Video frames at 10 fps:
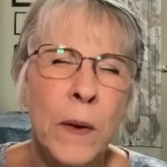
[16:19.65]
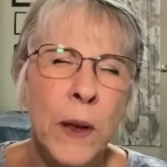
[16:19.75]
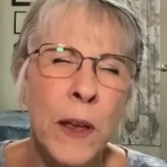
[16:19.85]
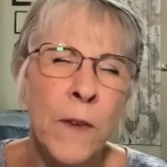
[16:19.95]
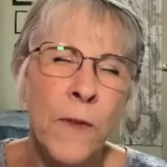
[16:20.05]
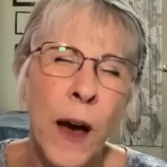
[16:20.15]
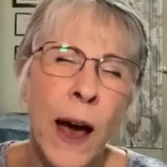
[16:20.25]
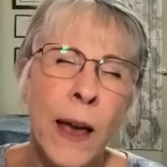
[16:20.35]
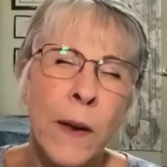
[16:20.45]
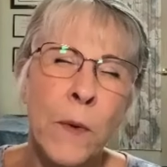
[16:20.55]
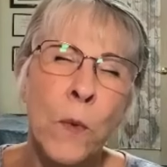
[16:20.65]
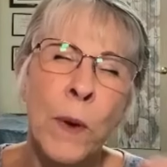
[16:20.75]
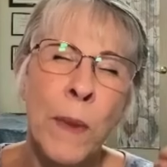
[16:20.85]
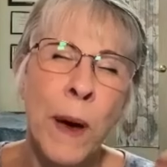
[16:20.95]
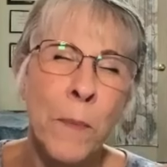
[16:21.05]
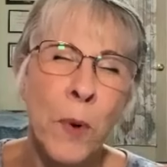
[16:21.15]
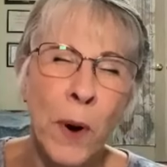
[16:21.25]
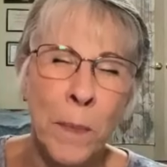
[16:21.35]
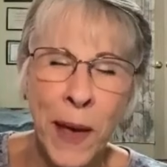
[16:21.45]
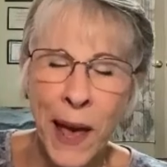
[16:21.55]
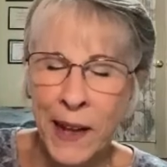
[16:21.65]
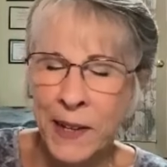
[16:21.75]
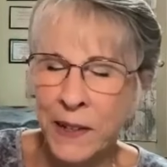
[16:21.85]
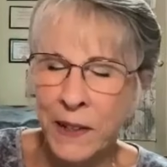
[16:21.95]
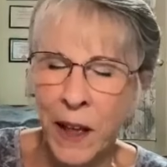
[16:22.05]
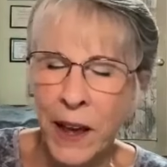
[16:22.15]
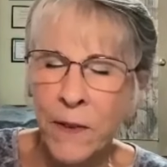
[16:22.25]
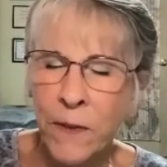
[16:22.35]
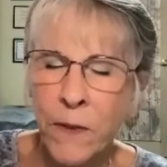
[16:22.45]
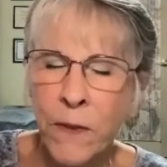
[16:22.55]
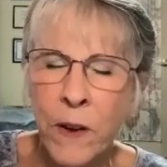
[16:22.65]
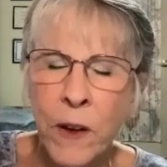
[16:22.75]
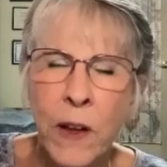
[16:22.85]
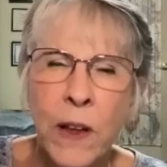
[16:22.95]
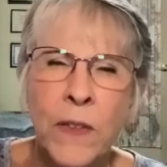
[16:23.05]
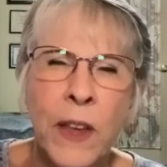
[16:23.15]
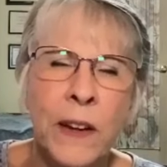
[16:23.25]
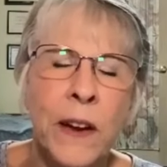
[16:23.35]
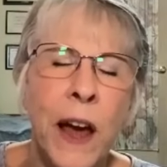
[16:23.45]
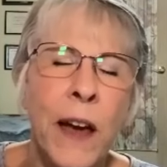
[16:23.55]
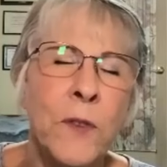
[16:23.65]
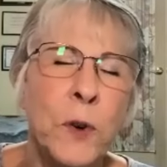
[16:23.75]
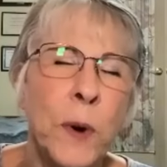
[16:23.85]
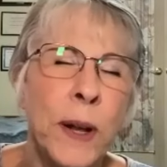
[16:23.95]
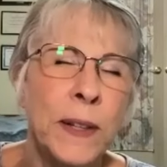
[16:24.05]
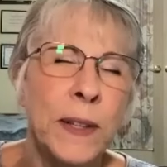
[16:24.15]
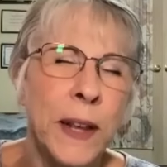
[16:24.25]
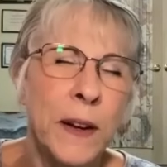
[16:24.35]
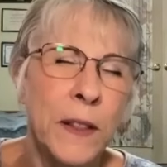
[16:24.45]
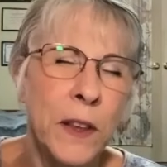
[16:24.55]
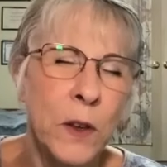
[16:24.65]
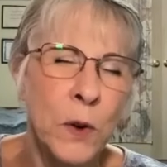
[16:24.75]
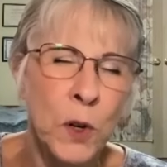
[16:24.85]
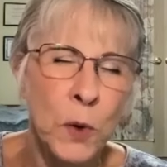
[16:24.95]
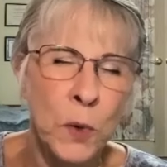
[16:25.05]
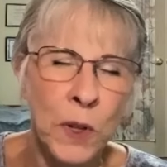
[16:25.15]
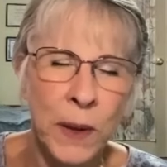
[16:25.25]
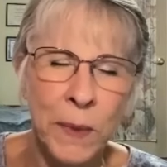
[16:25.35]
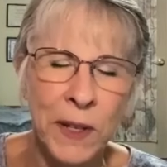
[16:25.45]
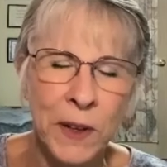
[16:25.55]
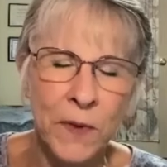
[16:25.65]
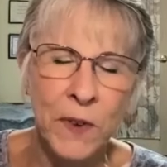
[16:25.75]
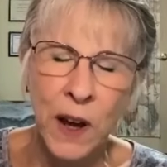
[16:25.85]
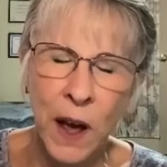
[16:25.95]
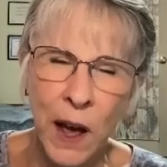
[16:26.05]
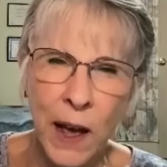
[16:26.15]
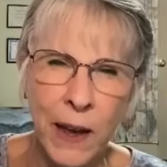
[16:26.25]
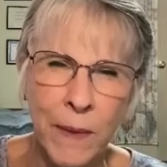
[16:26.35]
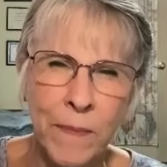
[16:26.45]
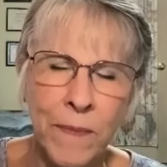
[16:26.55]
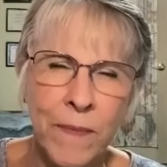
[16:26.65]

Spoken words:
If I remember a past life, that I've transcended the usual limits of time.